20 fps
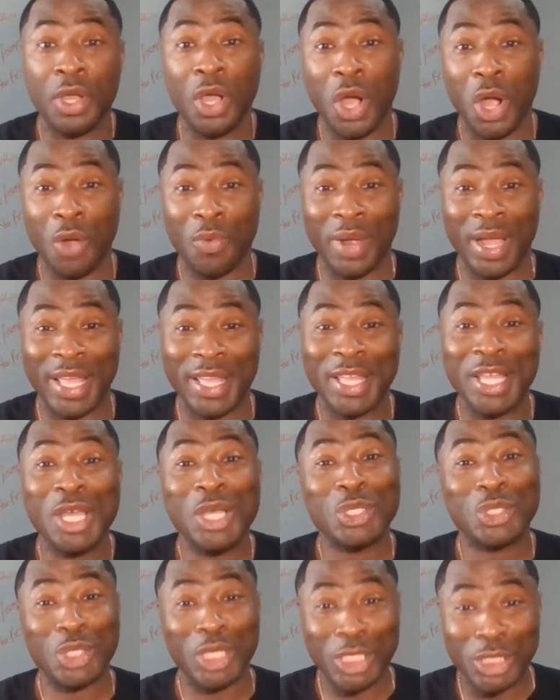All right,
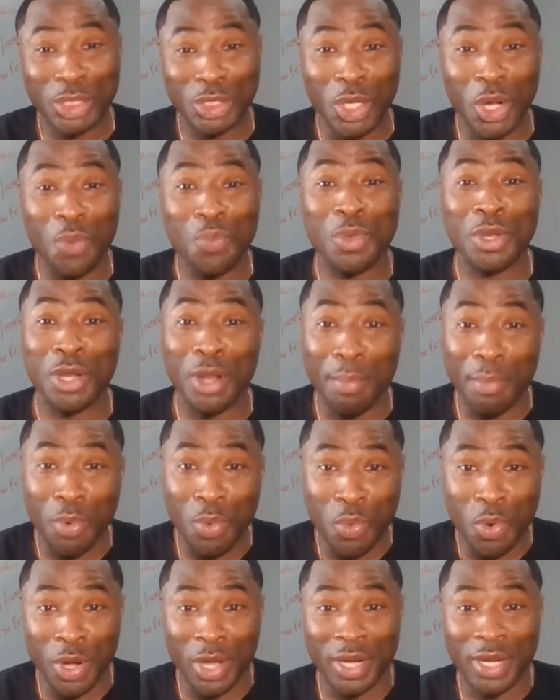so let's start with number
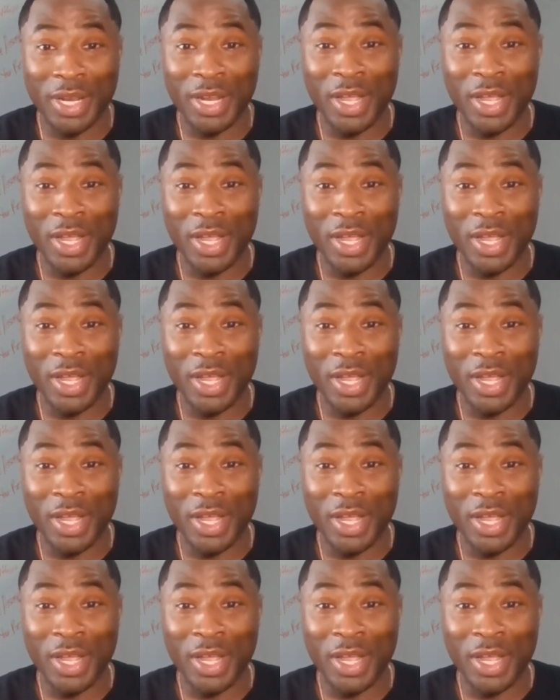one.